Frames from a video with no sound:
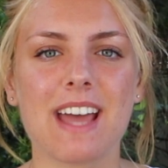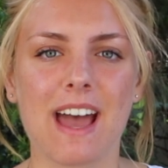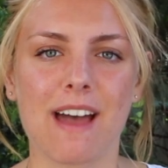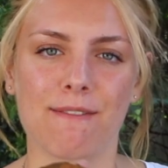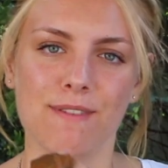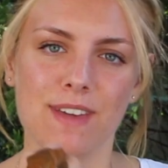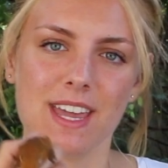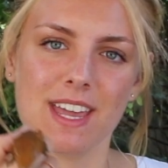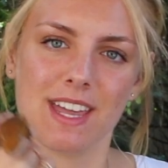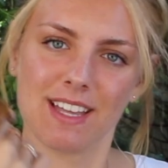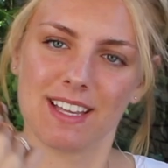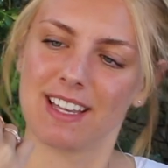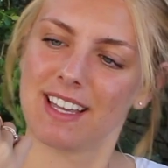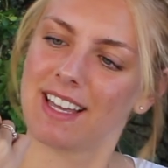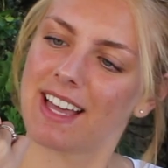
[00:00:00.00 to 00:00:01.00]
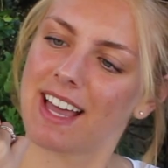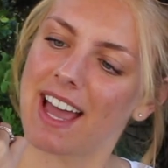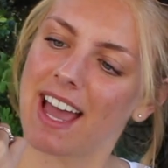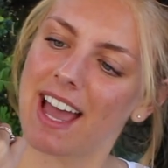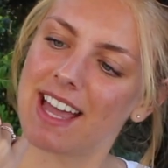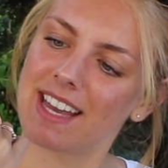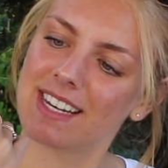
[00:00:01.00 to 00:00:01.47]
Effie.
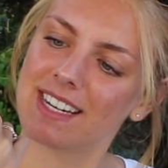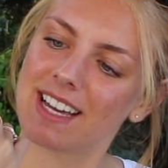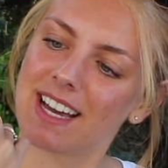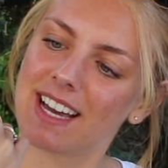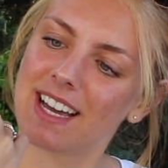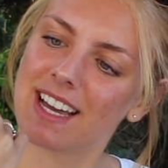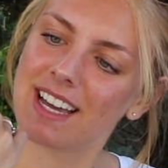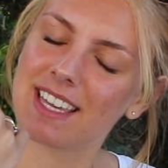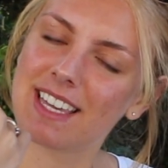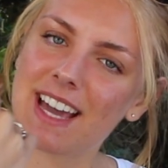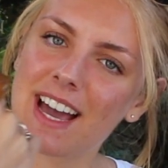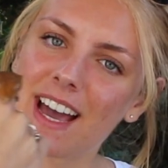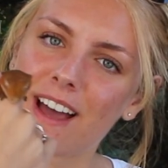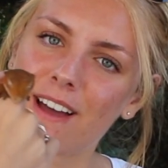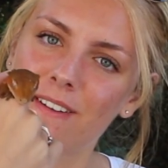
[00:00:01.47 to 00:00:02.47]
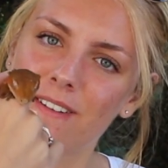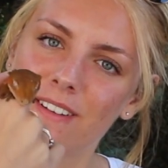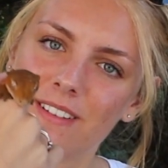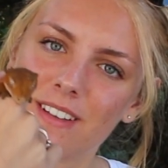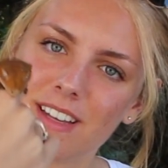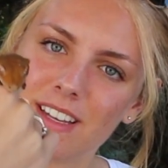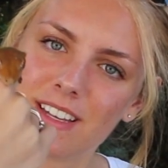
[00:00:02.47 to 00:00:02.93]
And yeah,
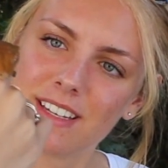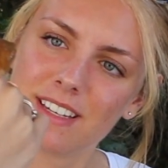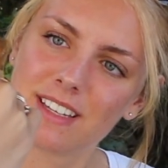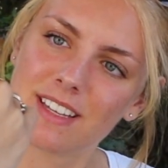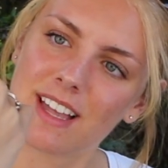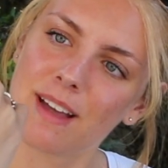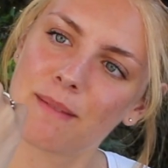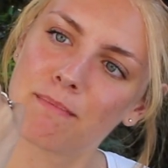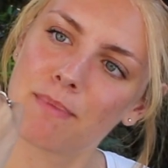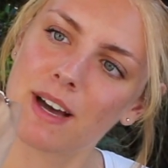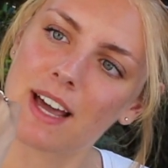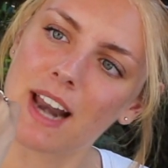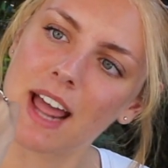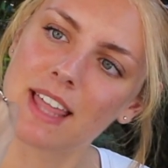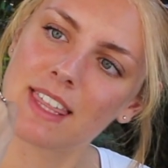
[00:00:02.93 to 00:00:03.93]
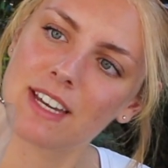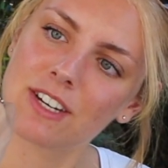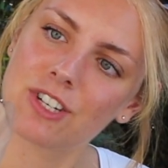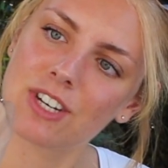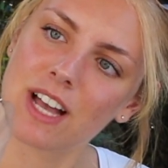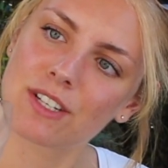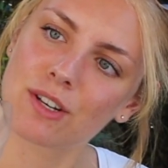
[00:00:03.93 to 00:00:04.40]
but I think
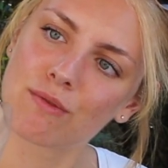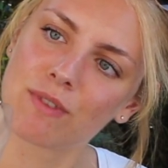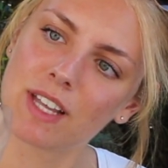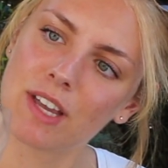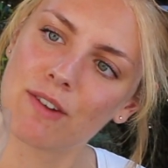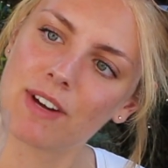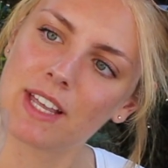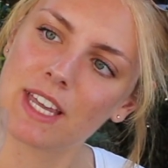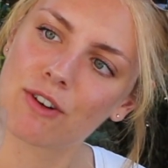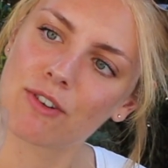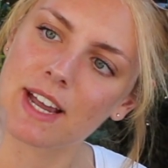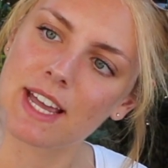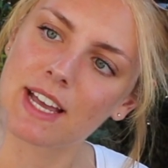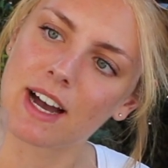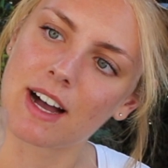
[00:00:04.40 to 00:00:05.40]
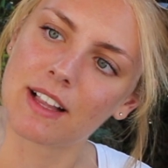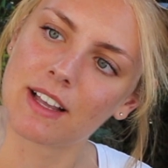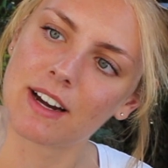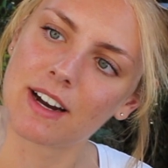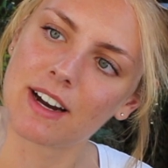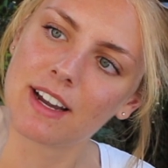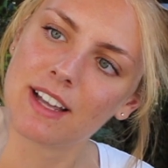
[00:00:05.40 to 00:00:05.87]
she has a really, really great
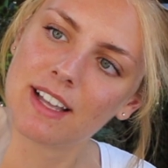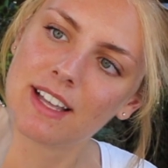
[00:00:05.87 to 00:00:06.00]
color.